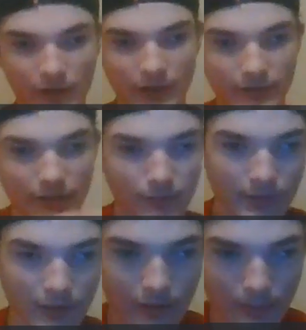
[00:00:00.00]
long,
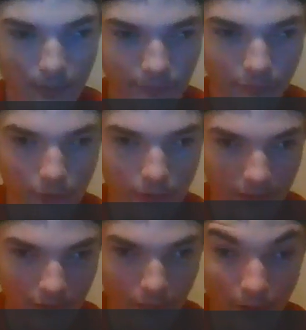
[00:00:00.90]
but number
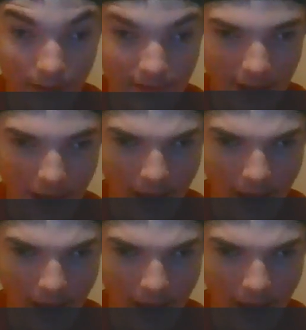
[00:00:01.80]
4, The White